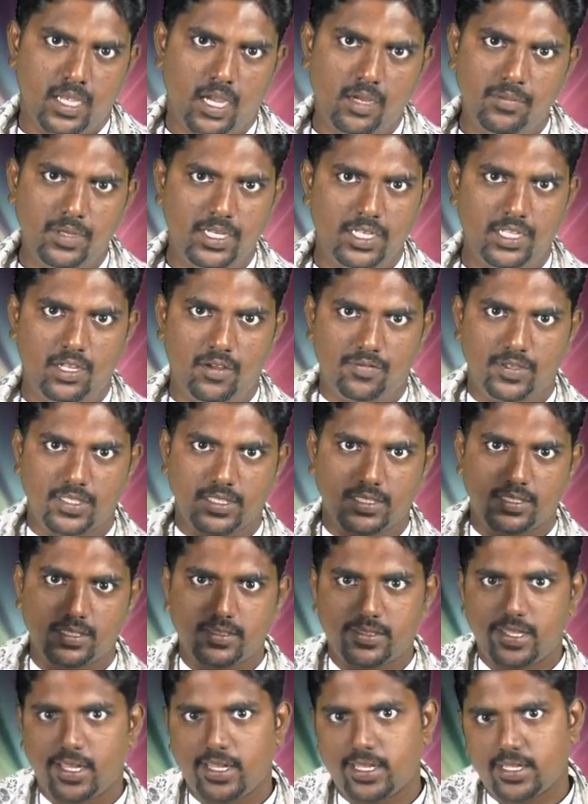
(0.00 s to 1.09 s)
How many of us
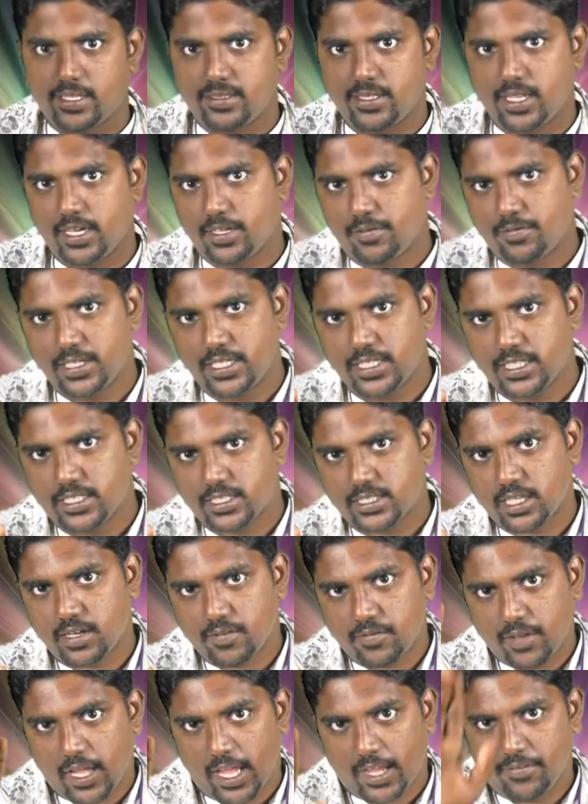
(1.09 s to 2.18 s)
think that we
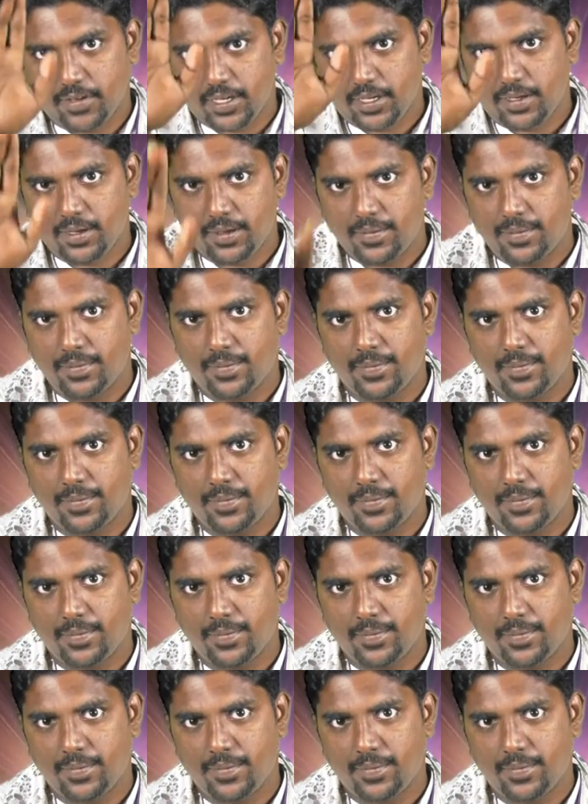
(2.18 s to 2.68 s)
deserve heaven?